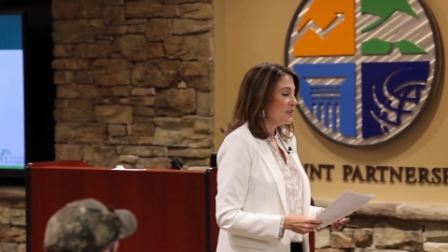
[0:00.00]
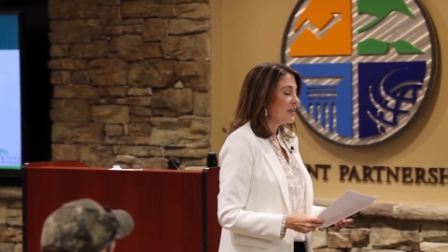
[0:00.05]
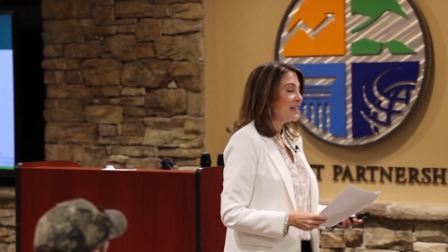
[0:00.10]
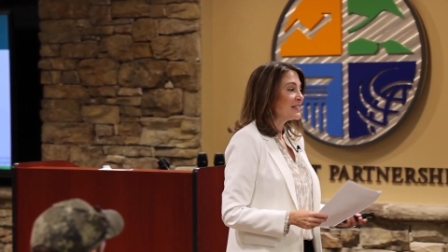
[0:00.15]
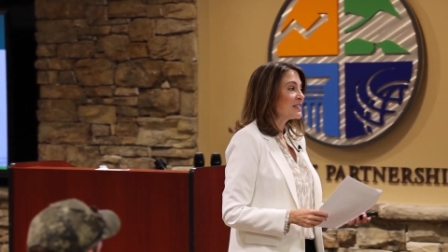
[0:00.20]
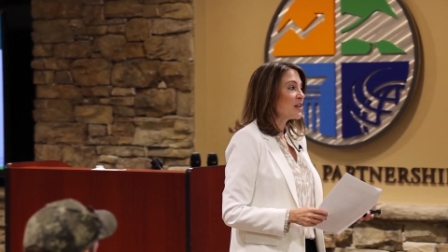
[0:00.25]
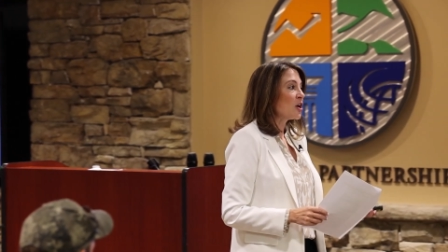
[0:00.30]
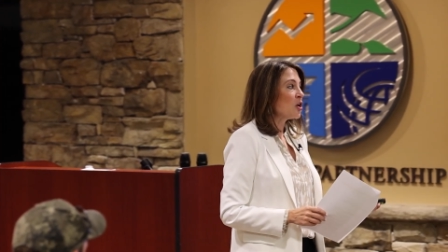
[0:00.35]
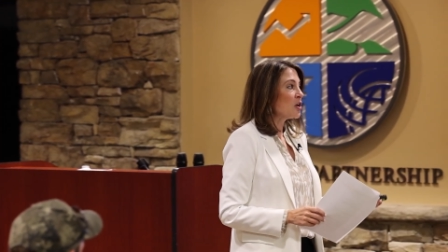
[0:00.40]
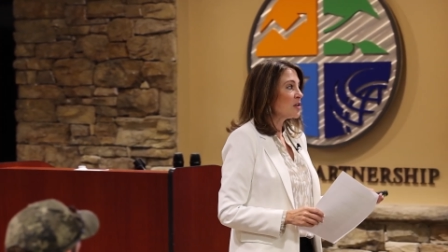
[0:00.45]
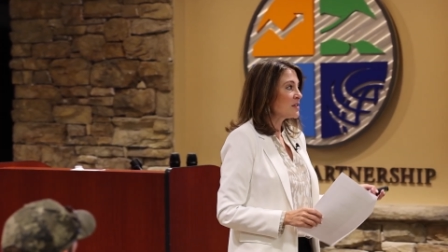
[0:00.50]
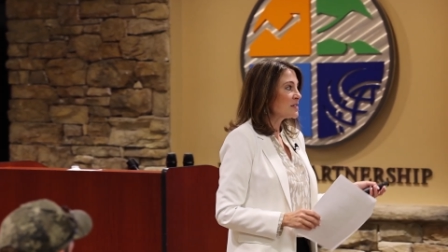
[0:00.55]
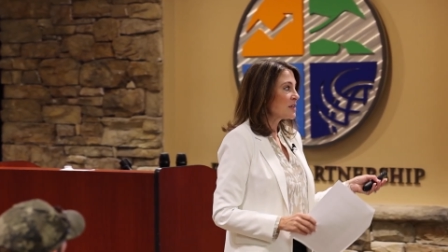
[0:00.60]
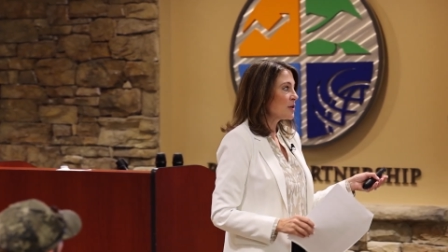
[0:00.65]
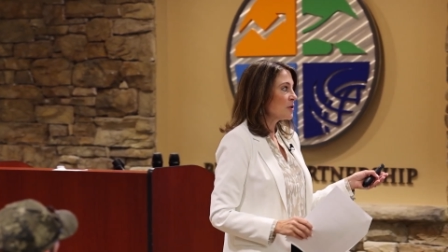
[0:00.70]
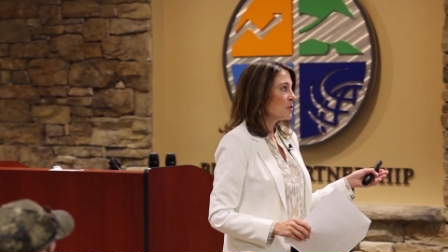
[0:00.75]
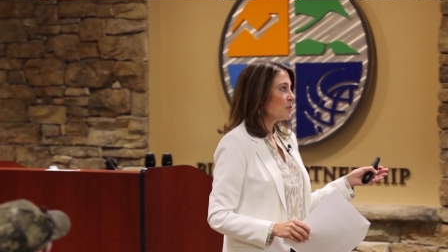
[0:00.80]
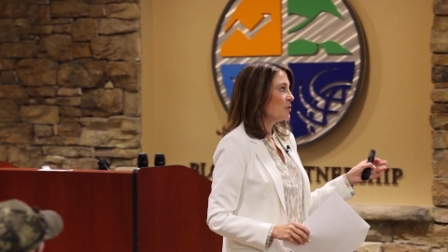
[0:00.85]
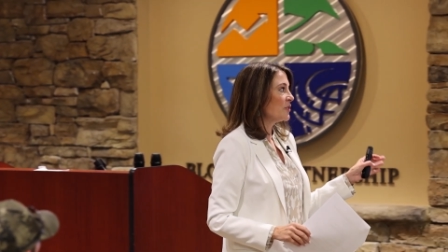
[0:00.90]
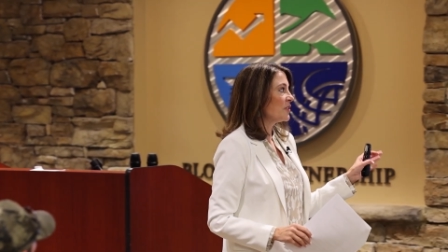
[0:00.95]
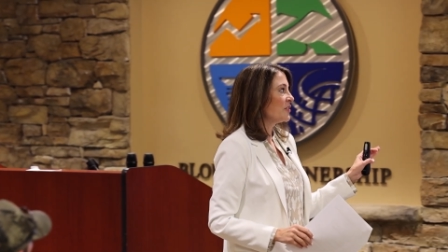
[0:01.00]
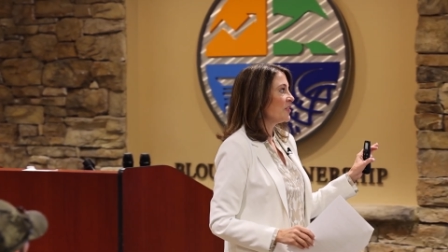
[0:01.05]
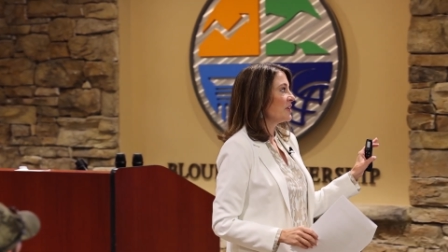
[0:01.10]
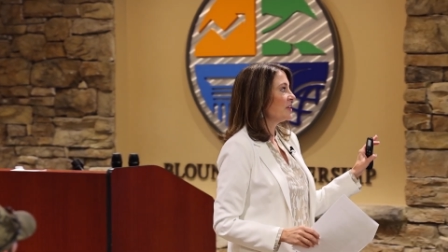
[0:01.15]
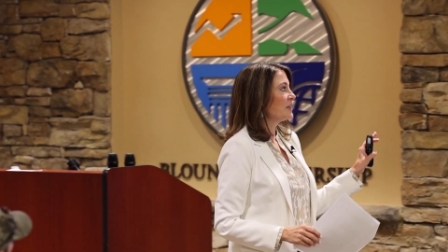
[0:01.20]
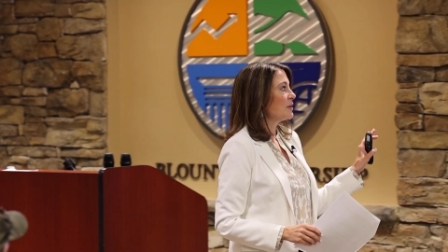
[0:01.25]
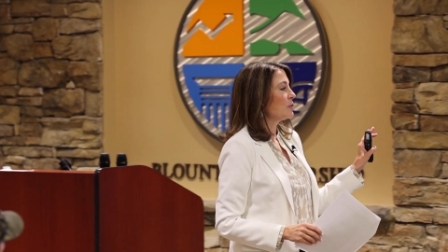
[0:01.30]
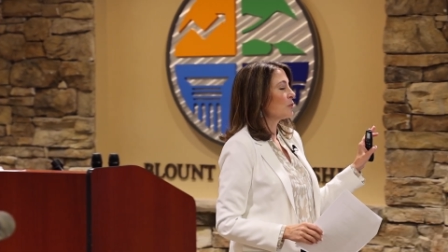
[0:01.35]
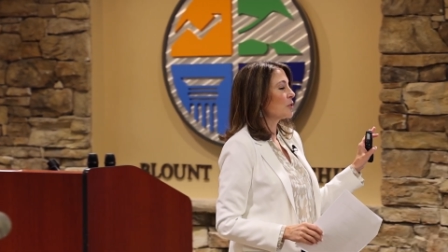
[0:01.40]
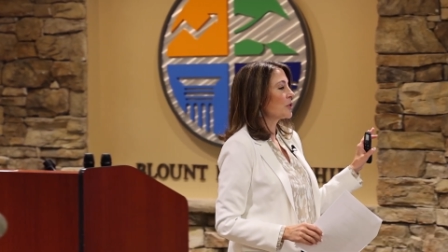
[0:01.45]
it's also the
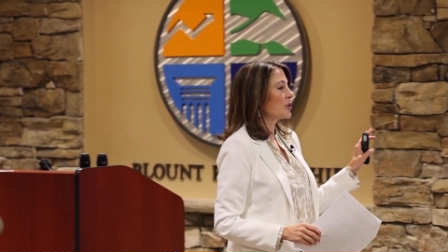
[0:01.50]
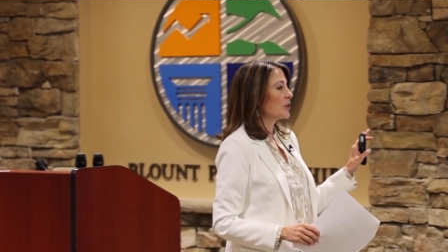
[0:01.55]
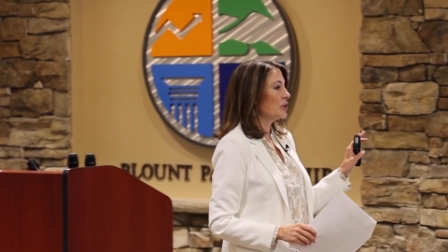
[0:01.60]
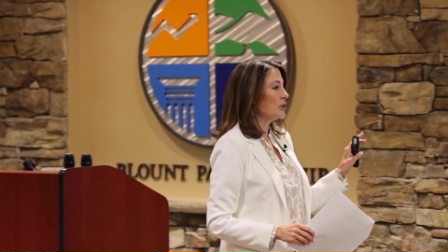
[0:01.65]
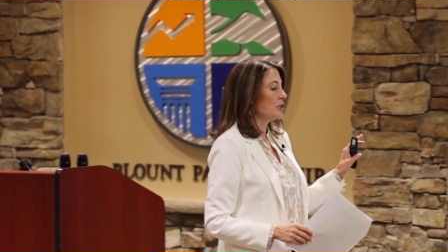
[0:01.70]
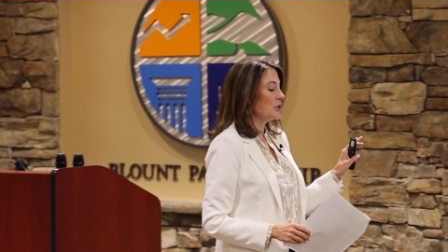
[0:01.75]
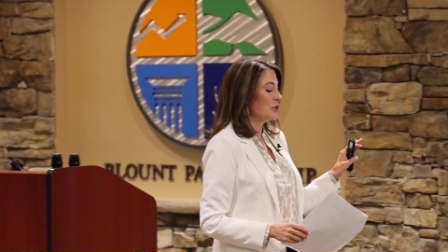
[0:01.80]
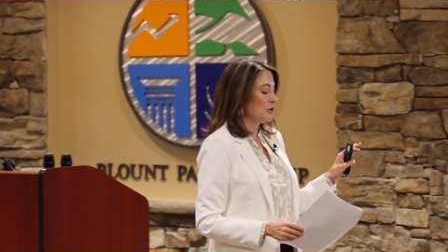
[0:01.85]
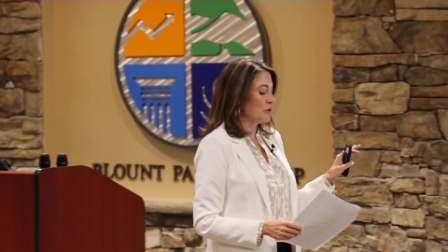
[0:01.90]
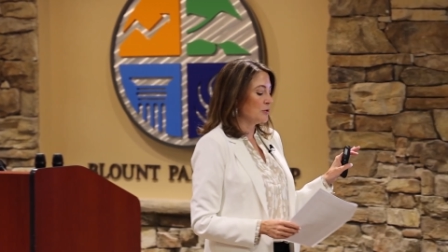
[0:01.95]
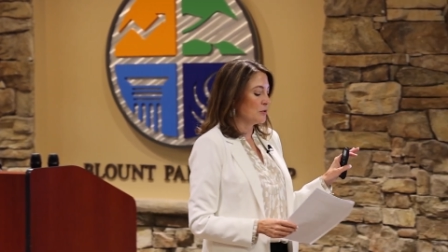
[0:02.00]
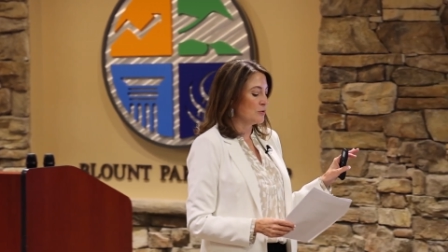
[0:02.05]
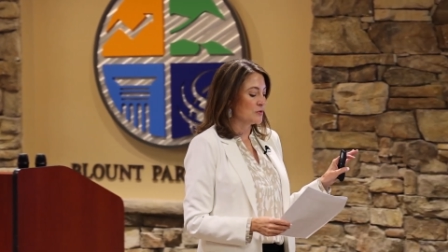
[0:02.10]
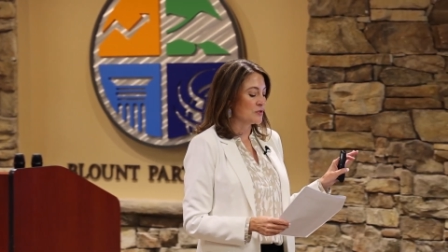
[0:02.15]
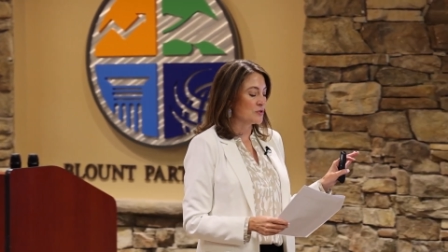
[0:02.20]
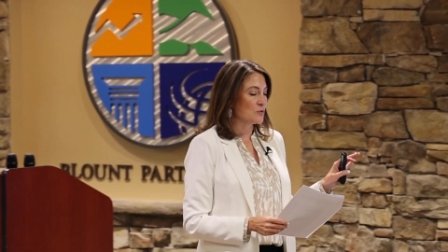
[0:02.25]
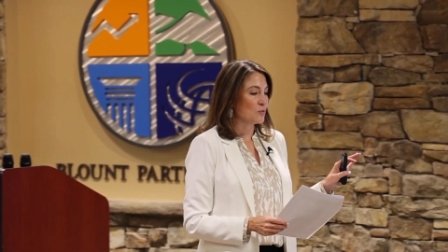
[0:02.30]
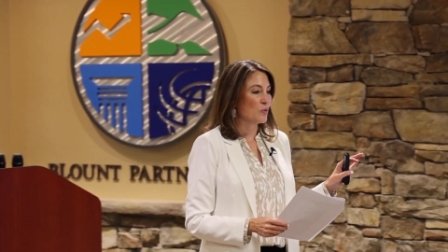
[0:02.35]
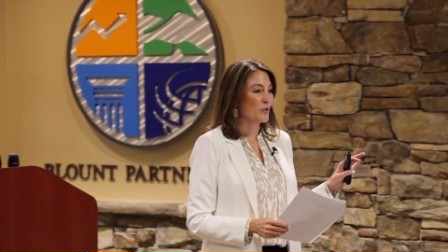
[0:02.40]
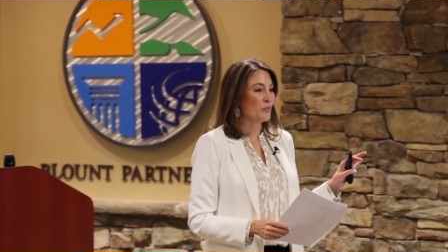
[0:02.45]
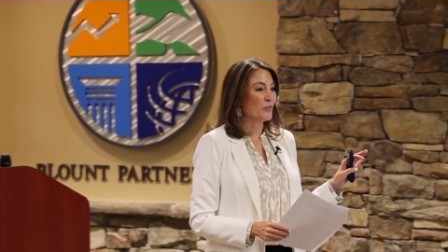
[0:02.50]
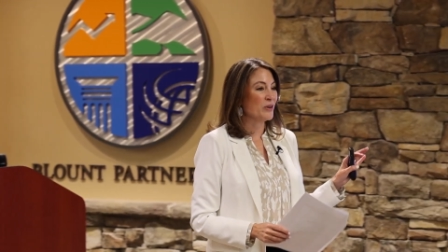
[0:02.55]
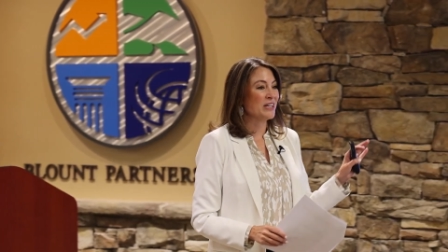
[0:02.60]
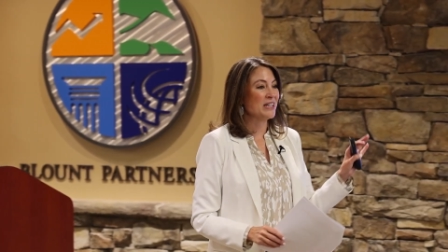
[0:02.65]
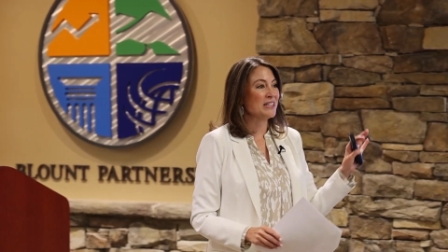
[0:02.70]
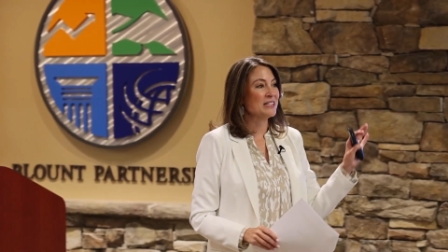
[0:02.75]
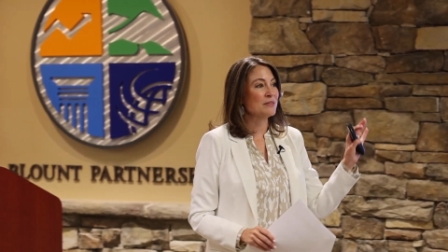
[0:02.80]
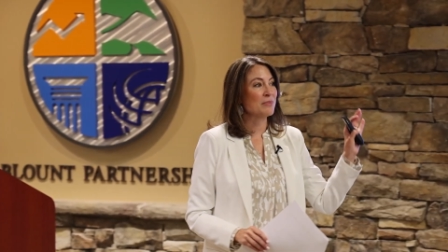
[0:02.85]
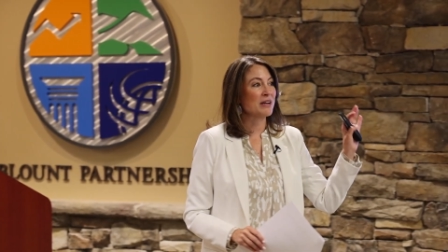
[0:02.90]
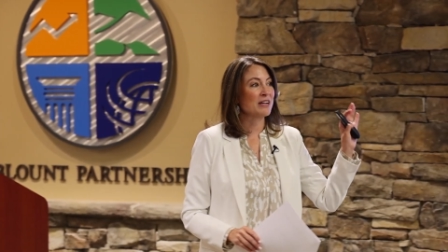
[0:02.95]
thing that we're going to use when we need to